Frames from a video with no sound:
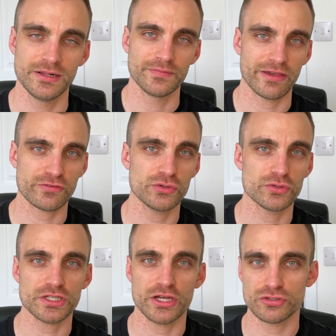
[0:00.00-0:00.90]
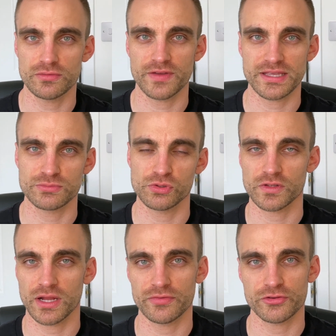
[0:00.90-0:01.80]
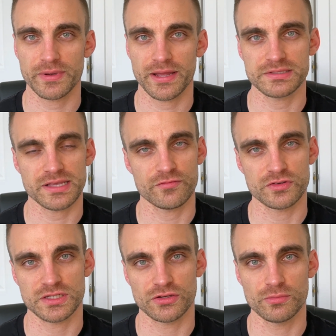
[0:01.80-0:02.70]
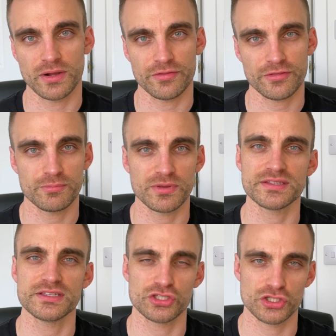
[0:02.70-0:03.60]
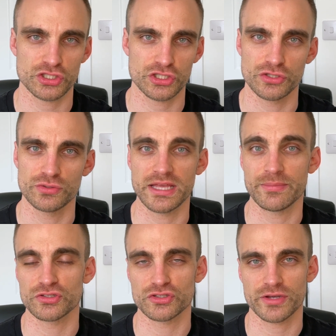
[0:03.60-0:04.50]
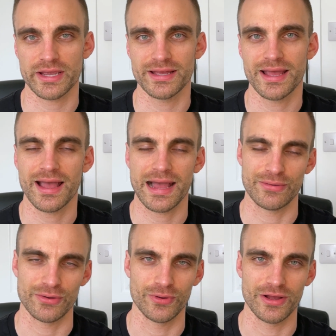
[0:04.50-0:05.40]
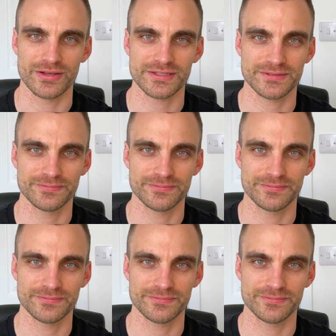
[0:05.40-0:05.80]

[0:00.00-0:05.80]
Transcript: Now, of course, I do invest more than £100 every single month, but this is just to demonstrate how it works.